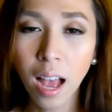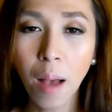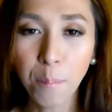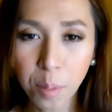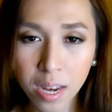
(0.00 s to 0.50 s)

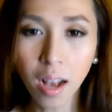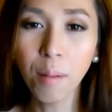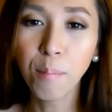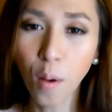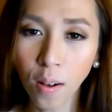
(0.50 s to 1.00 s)
ang
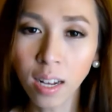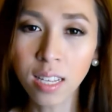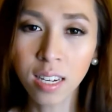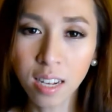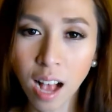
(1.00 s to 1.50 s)
pinakabongga
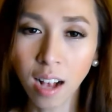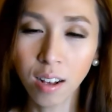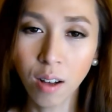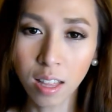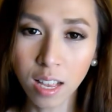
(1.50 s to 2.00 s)
nyo
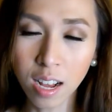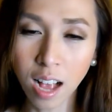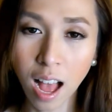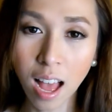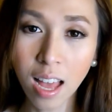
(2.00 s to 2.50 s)
nagagawa
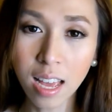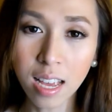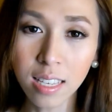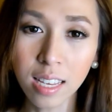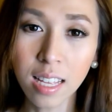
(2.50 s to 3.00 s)
talaga
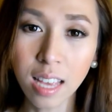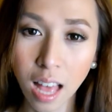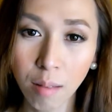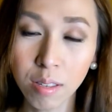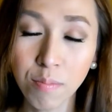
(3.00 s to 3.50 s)
is it
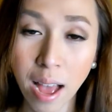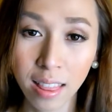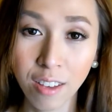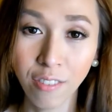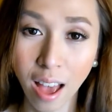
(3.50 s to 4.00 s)
helps
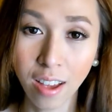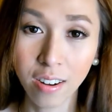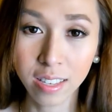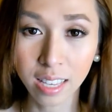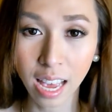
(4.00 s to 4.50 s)
mattify
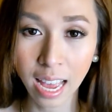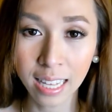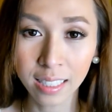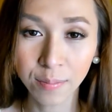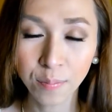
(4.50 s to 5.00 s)
your
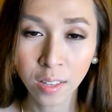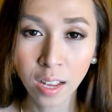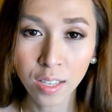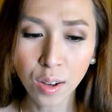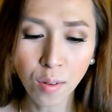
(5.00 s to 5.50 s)
skin.
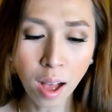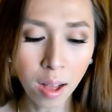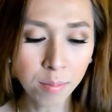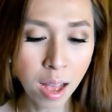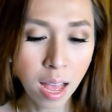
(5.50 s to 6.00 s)
So,
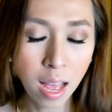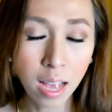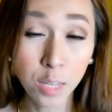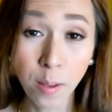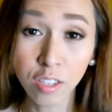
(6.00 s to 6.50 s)

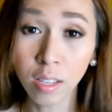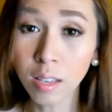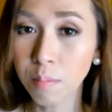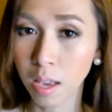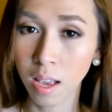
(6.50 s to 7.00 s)

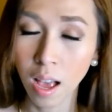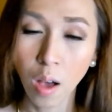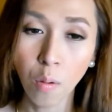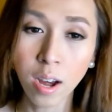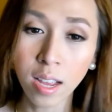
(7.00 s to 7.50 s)
especially me,
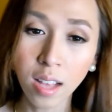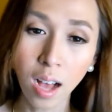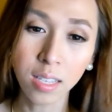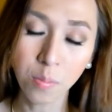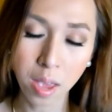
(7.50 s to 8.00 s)
when I
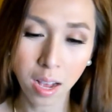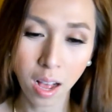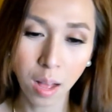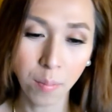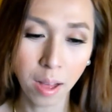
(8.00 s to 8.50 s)
does
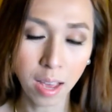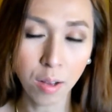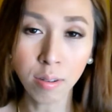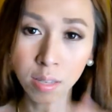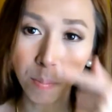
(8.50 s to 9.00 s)
makeup, I
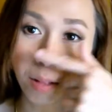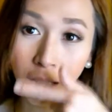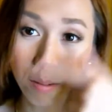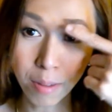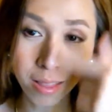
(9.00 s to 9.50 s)
always
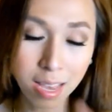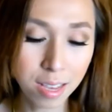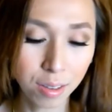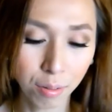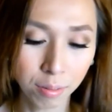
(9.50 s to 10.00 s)
apply on my
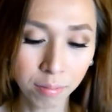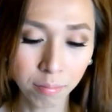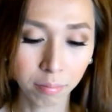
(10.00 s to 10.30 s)
T-zone.